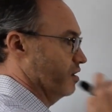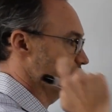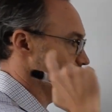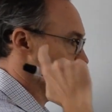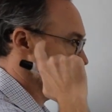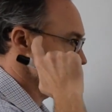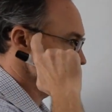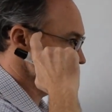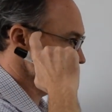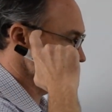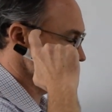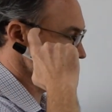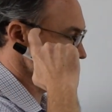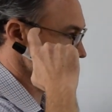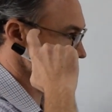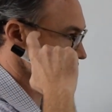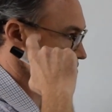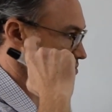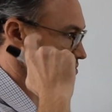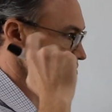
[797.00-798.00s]
there's
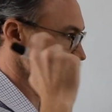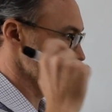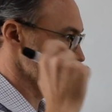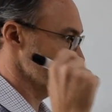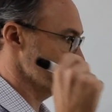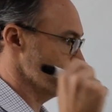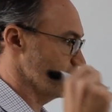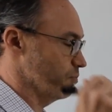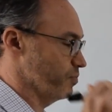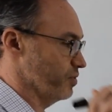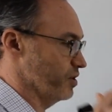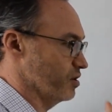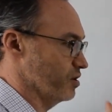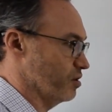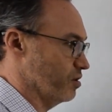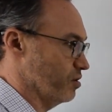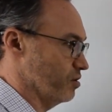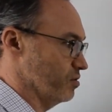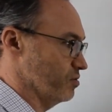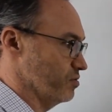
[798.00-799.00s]
a company
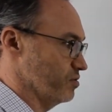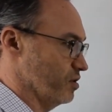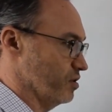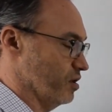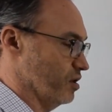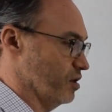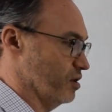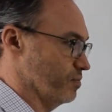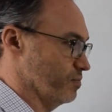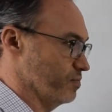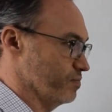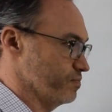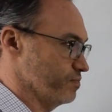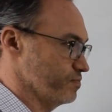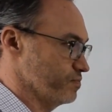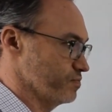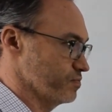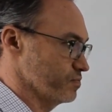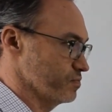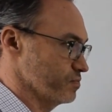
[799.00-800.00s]
called
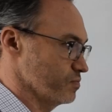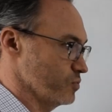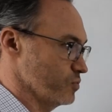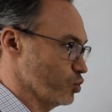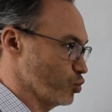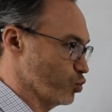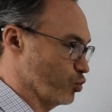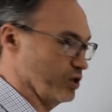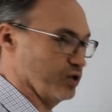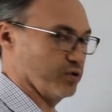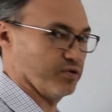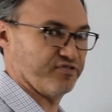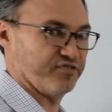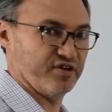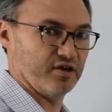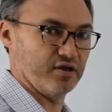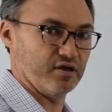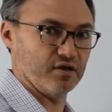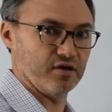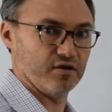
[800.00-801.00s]

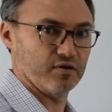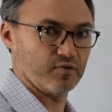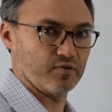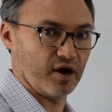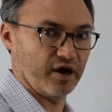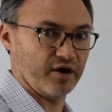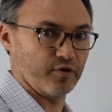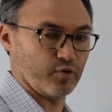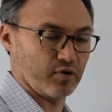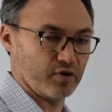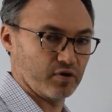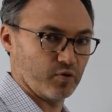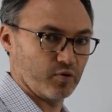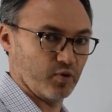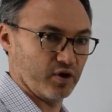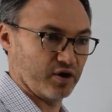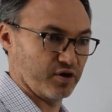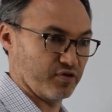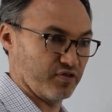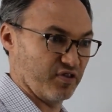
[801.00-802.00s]
Realty, right,
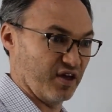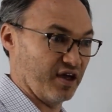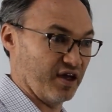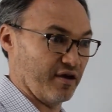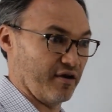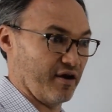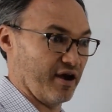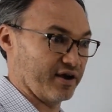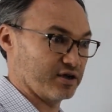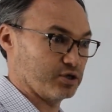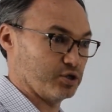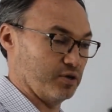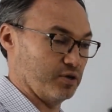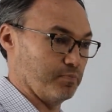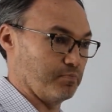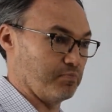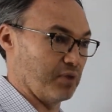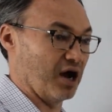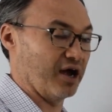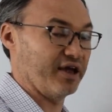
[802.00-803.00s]
where they are actually
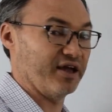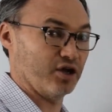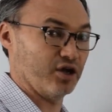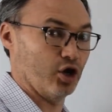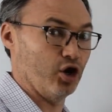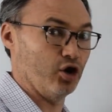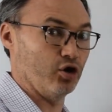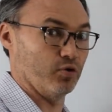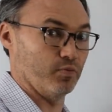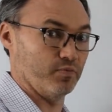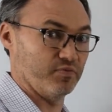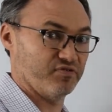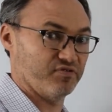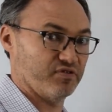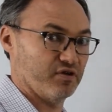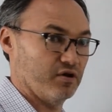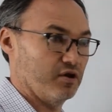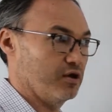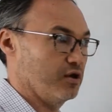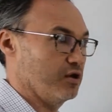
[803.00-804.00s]
buying
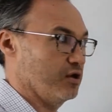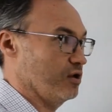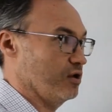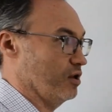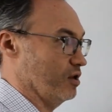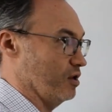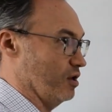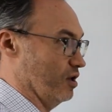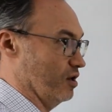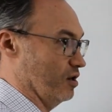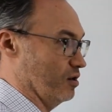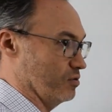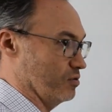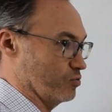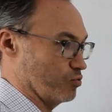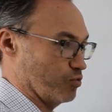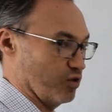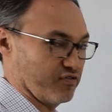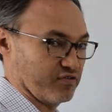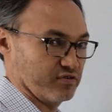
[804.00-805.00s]
homes. And I'll
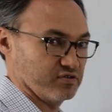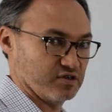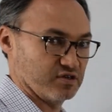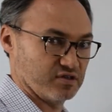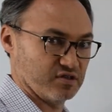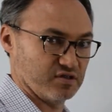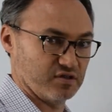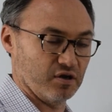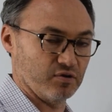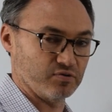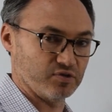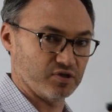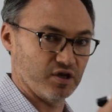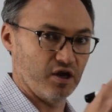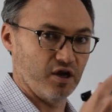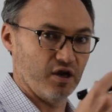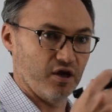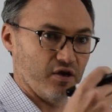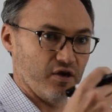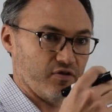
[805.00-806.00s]
reference this in the notes.
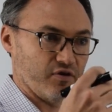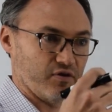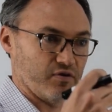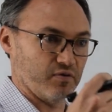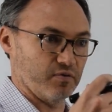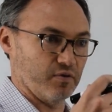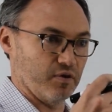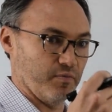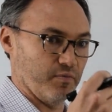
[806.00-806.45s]
They're